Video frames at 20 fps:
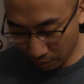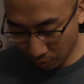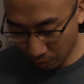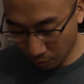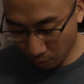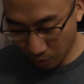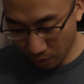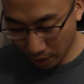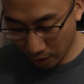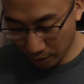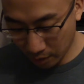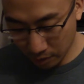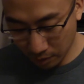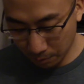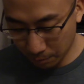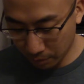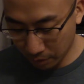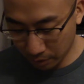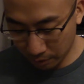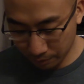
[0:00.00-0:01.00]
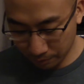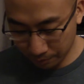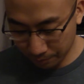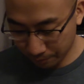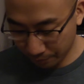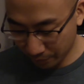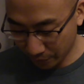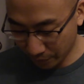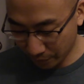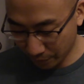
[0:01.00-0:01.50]
know why I did, but
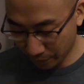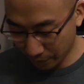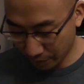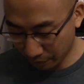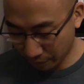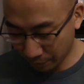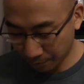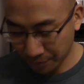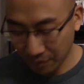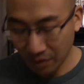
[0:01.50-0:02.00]
whatever.